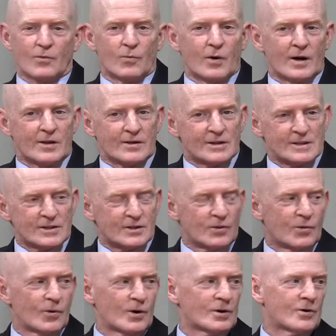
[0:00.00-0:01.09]
whether it's a
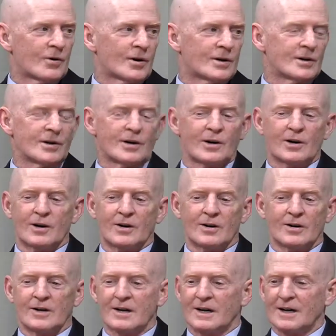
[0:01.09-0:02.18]
court
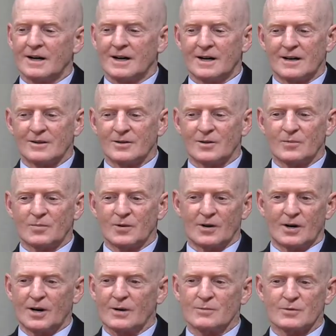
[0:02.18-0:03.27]
order, uh, you could put
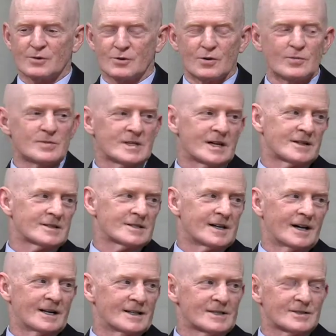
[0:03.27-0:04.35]
armed troops
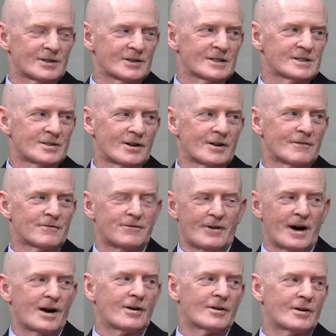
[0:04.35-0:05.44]
outside, and still they started
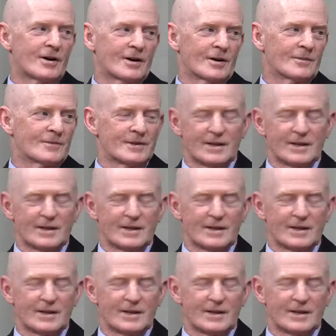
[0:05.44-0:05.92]
firing on them,